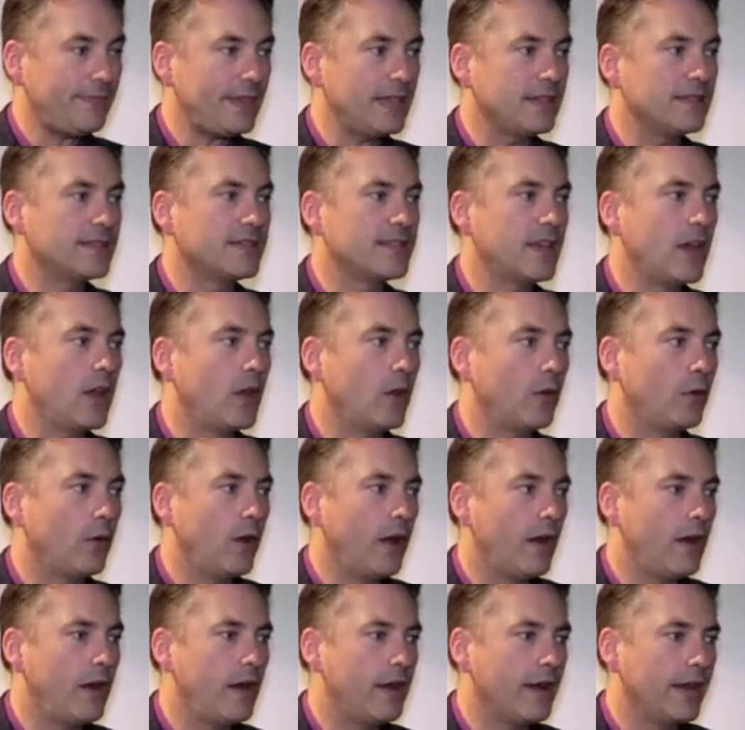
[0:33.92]

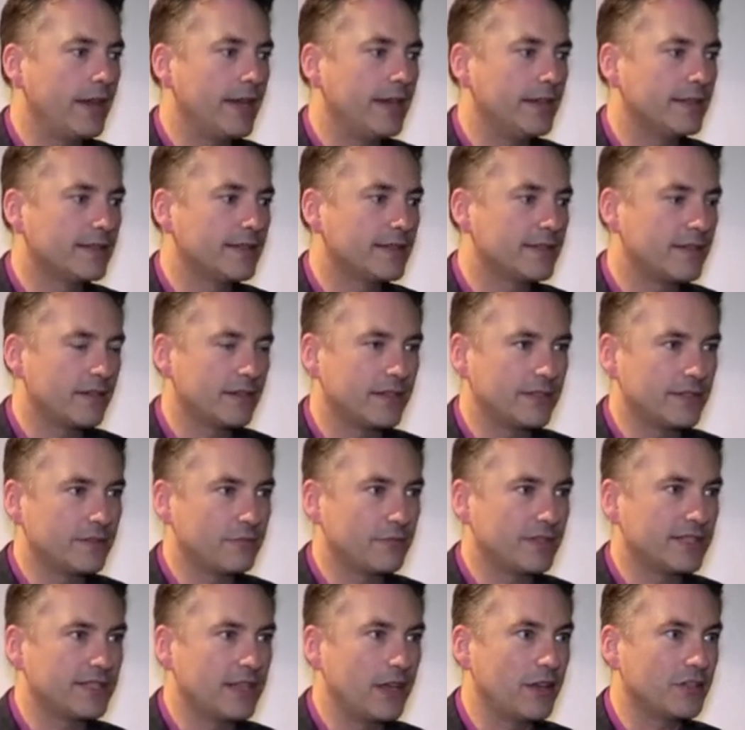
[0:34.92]
So I started to
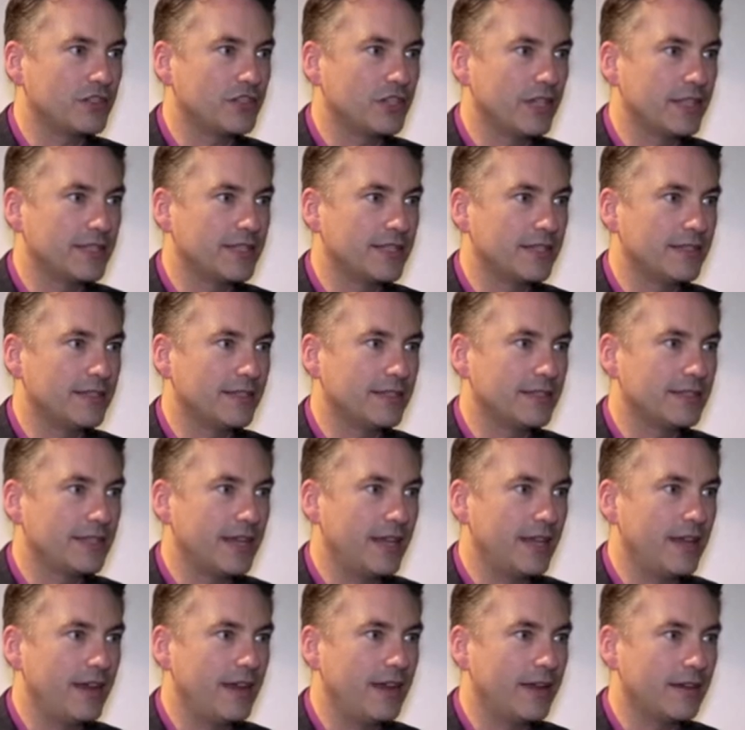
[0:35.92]
research it, and
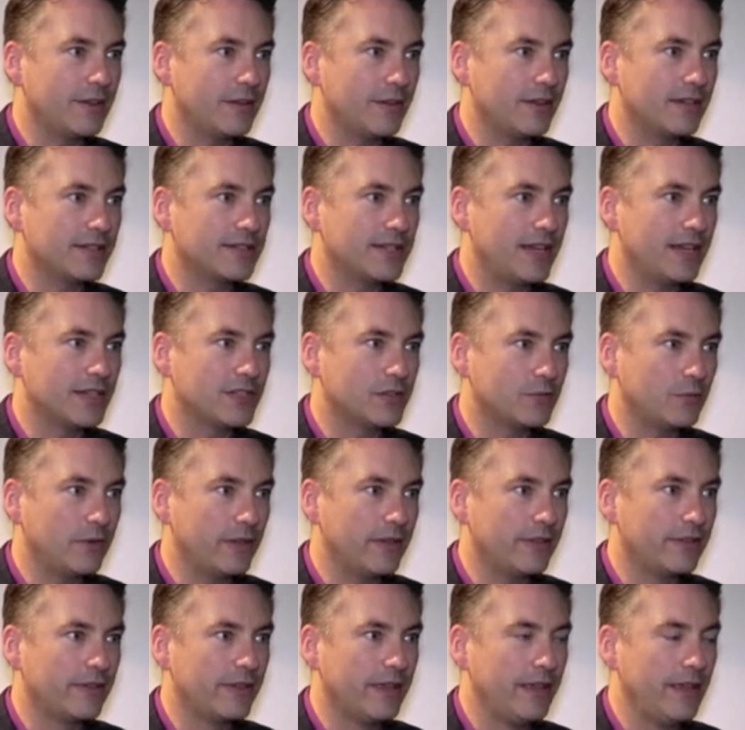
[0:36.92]
I got in touch with